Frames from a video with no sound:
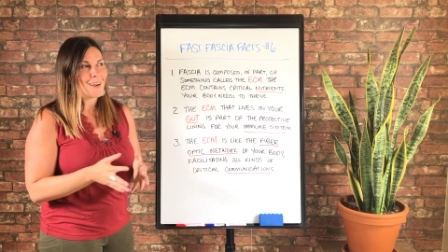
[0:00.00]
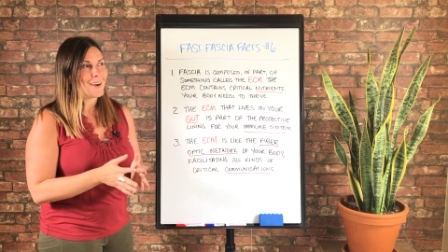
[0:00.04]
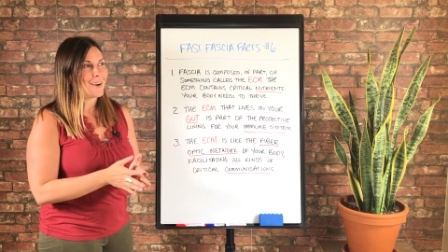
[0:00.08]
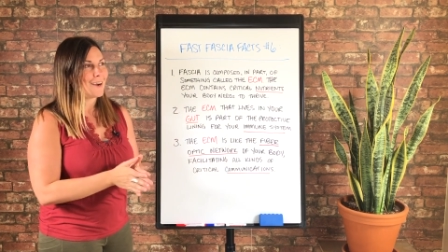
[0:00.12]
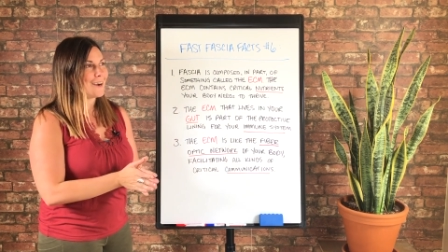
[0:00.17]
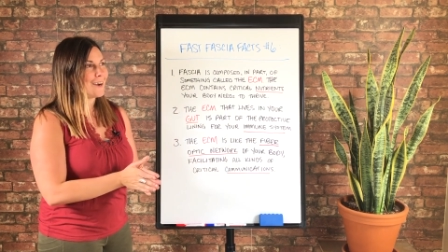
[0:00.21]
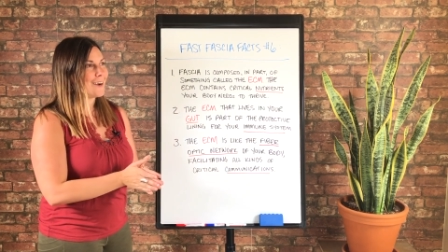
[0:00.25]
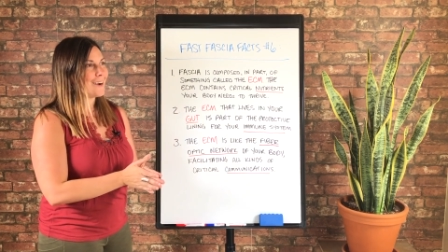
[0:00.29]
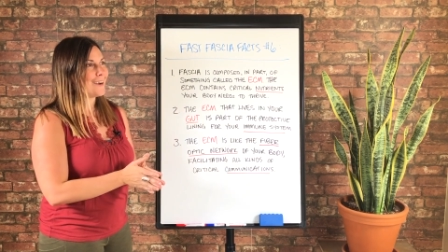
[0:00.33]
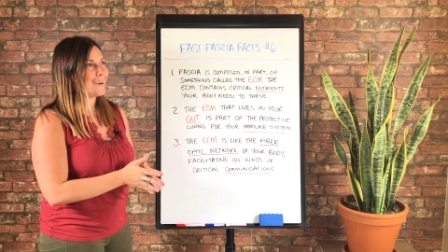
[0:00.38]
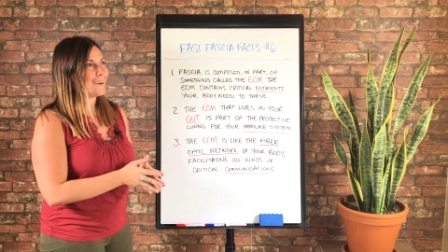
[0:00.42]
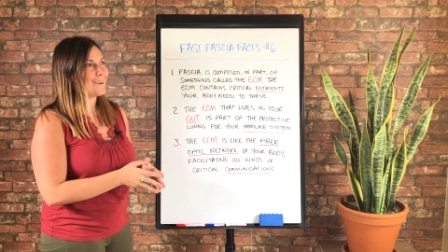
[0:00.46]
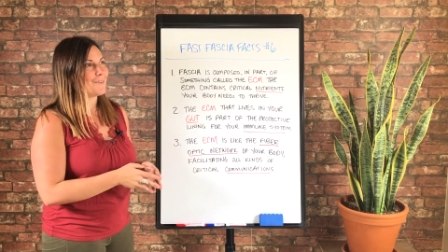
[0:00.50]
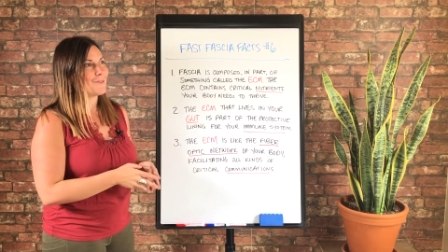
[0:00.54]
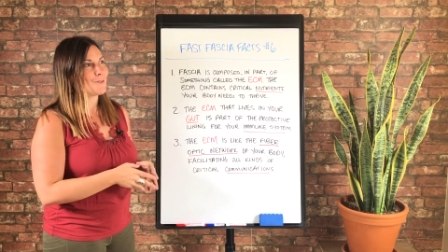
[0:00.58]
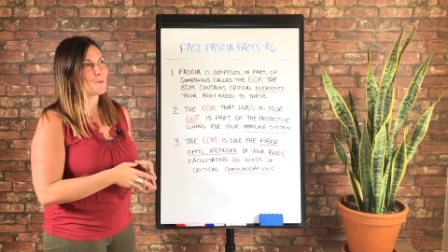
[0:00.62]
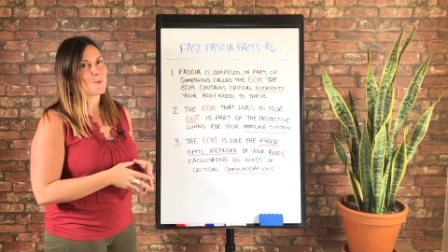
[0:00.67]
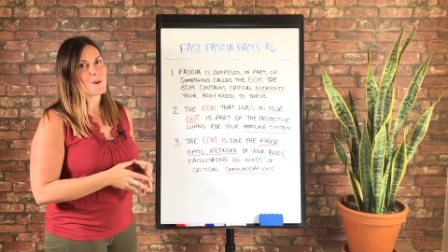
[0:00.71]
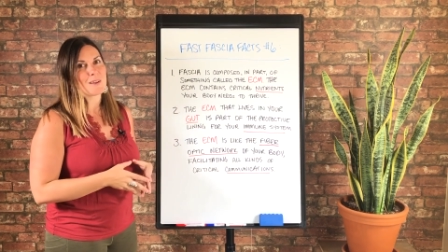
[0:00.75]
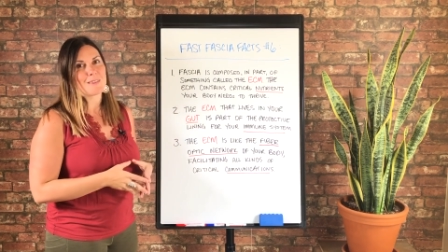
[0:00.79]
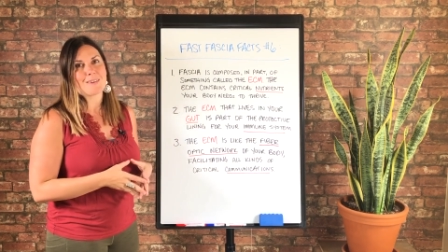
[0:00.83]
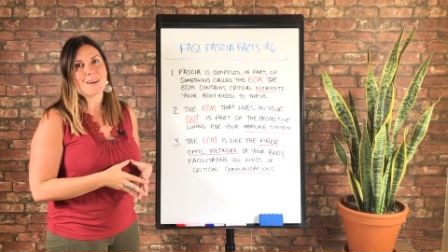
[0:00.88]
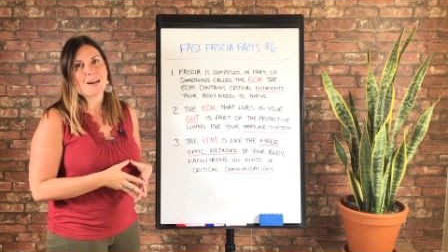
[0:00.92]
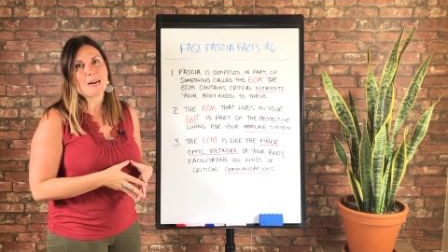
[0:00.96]
Uh, the
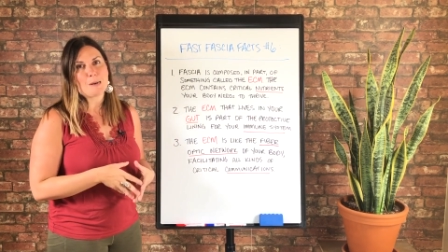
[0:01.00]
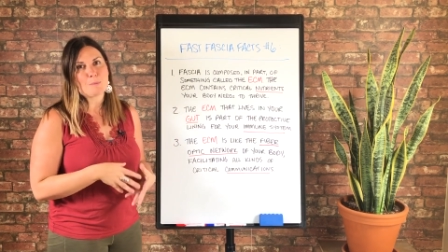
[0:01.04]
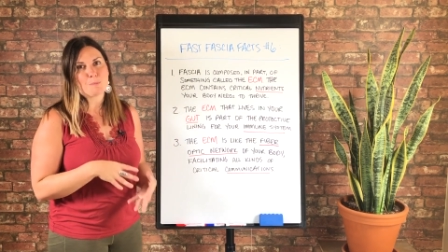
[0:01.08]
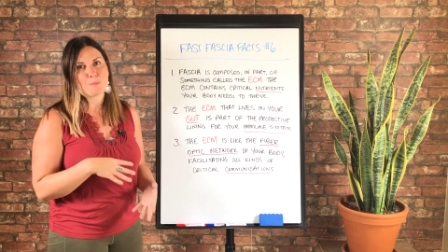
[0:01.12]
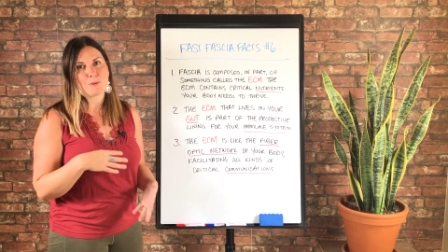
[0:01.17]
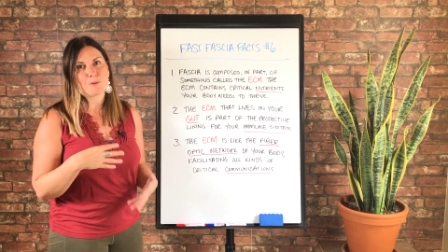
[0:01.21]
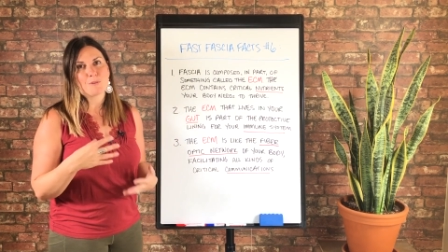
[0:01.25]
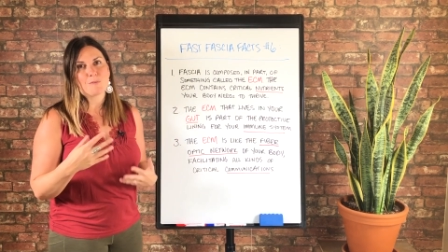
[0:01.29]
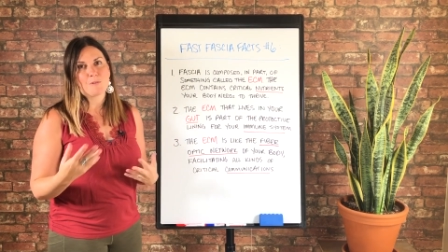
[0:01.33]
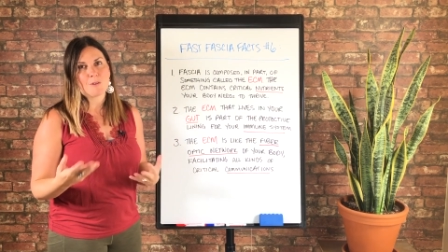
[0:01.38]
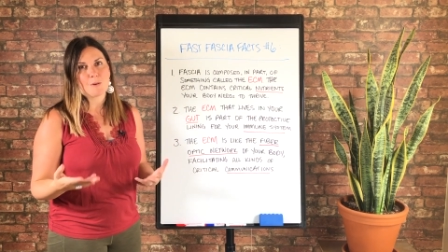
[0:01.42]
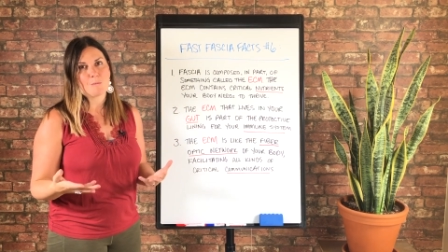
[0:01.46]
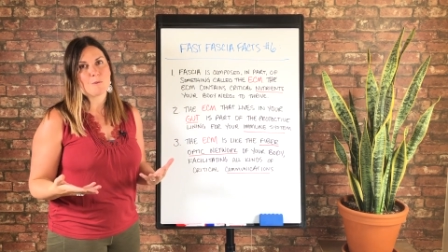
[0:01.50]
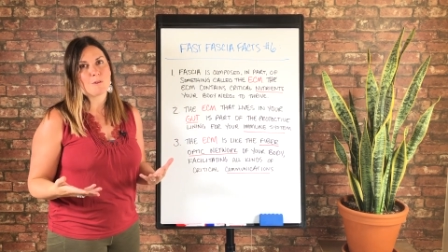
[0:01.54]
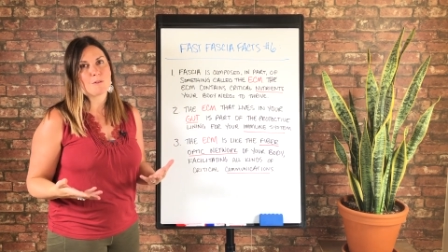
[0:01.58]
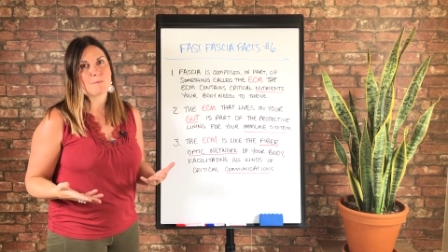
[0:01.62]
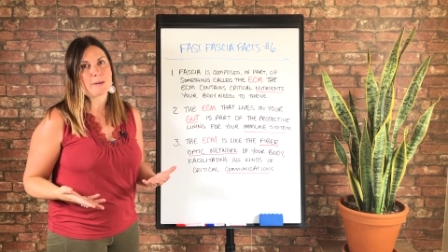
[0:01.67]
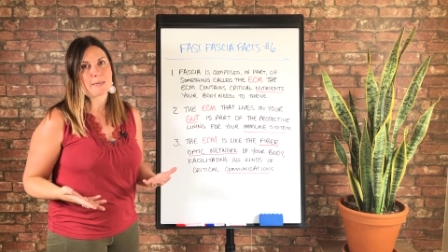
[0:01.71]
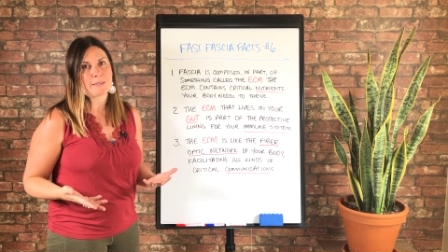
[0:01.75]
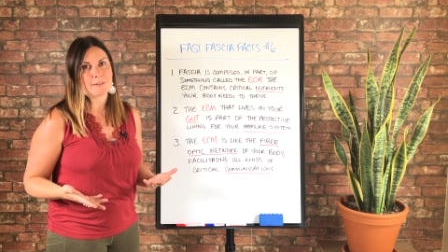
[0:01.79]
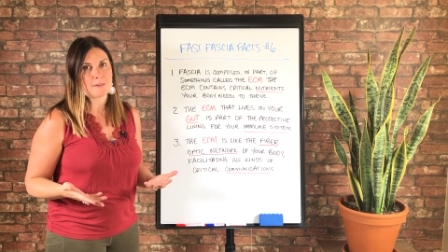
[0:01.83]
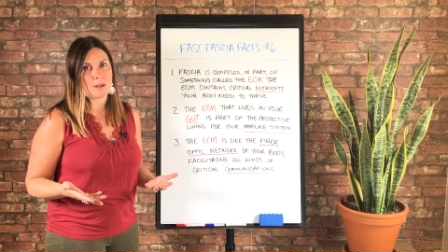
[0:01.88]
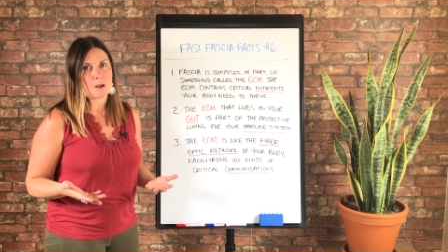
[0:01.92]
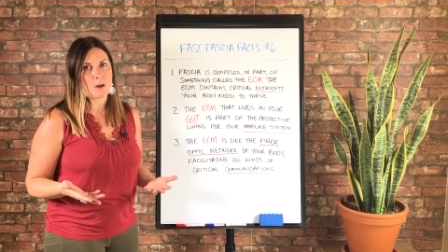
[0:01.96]
way that I prove them with
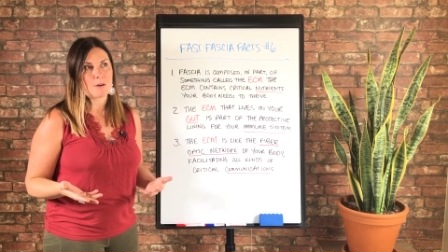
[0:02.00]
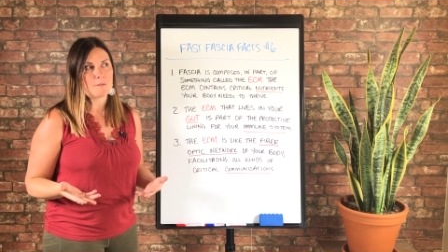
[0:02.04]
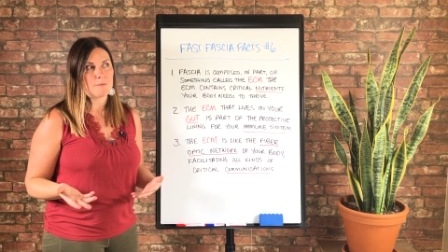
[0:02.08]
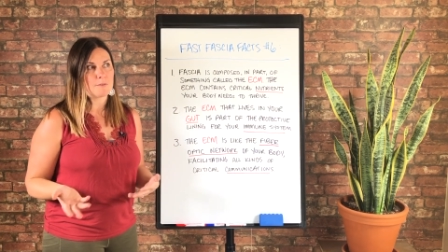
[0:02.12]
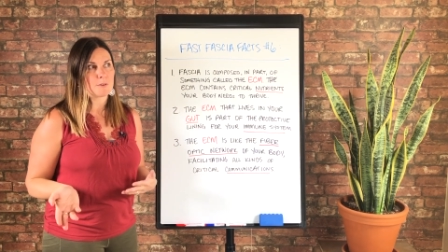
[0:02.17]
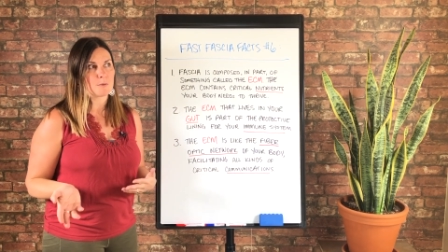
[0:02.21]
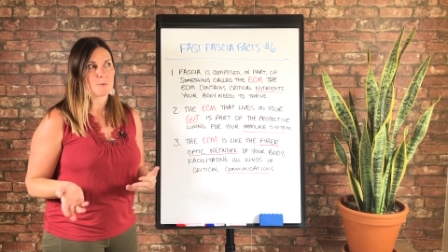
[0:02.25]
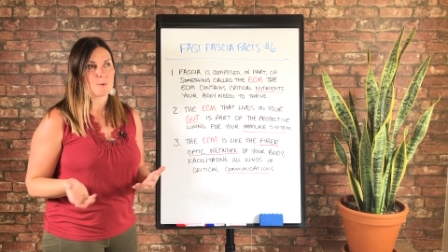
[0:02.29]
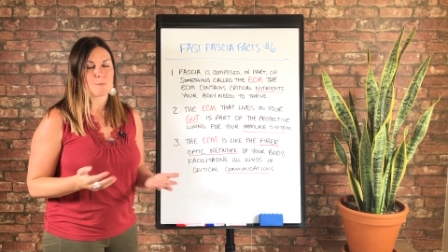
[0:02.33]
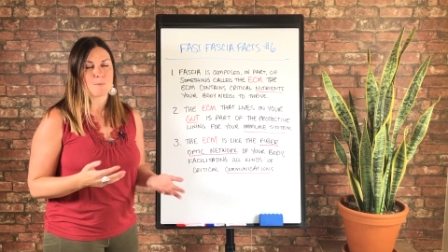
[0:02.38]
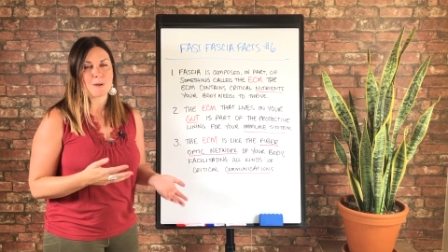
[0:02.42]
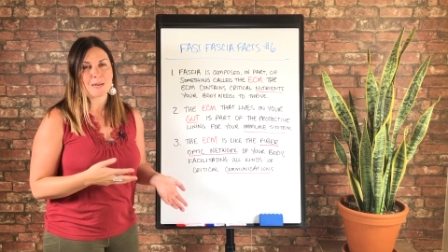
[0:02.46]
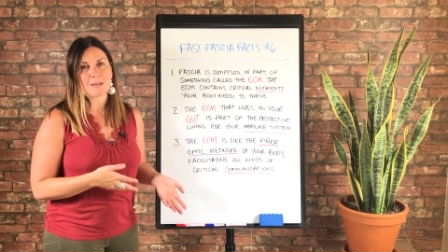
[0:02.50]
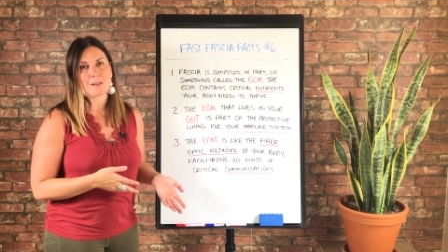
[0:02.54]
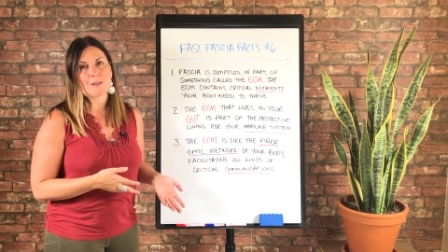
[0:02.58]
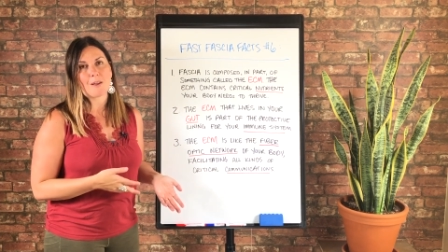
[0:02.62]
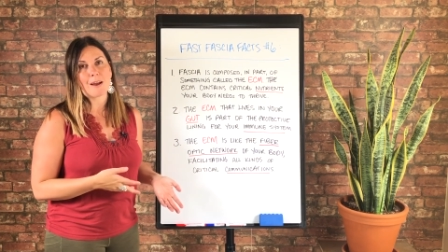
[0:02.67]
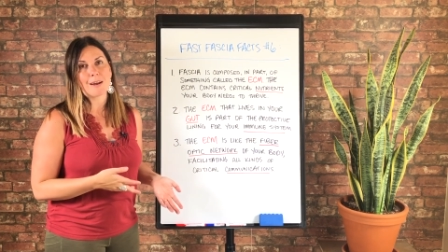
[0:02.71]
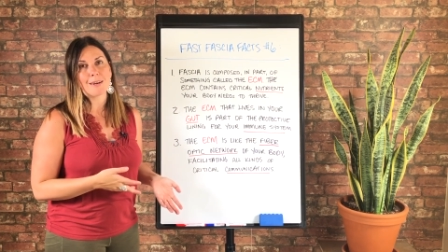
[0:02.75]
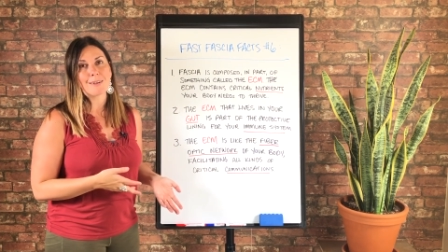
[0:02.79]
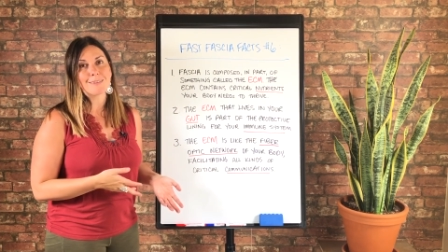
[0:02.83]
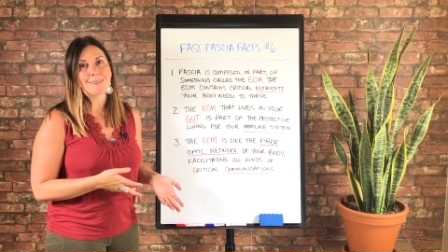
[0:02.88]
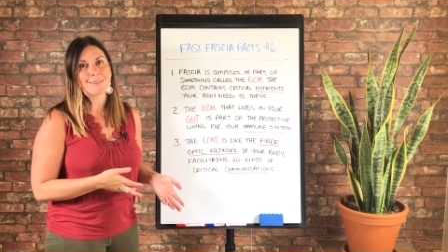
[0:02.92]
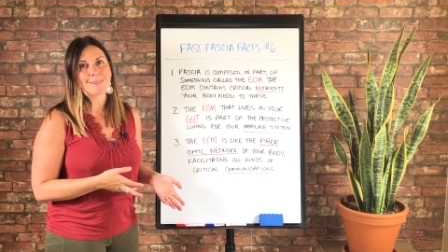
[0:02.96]
myself is with my
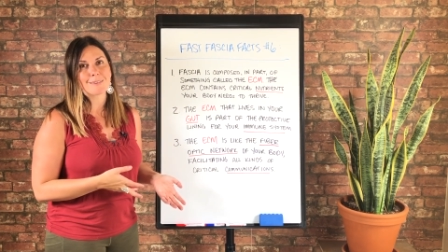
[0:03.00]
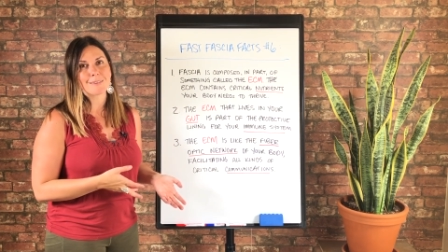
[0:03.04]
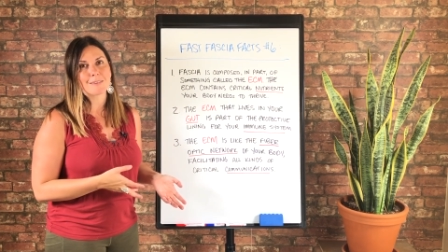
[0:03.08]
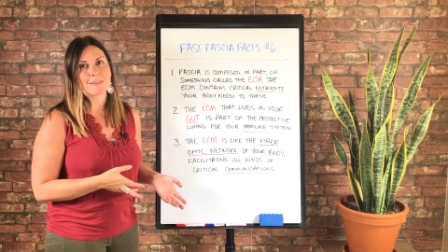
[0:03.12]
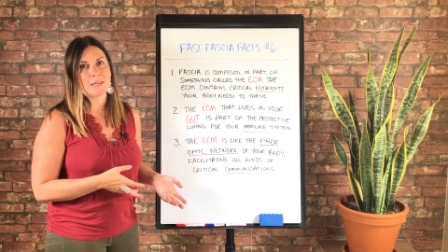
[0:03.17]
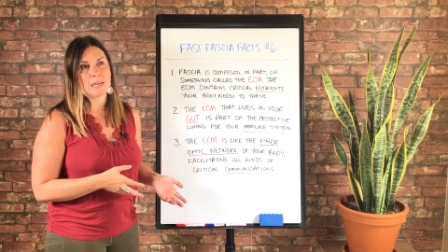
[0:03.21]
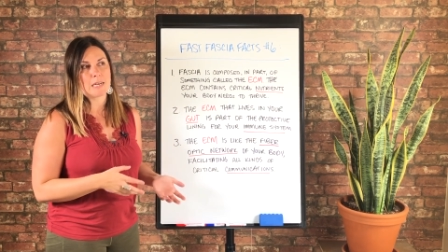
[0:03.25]
clients,